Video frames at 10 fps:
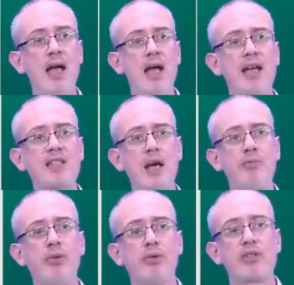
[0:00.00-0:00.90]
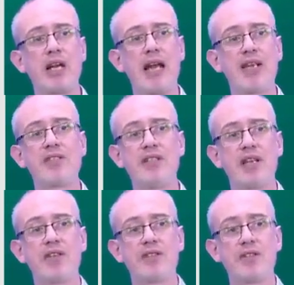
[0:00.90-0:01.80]
Examples, classes
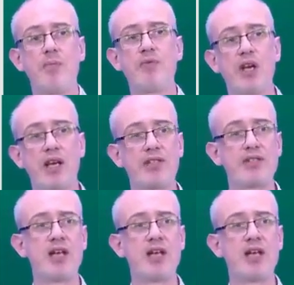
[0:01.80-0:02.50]
and subjects.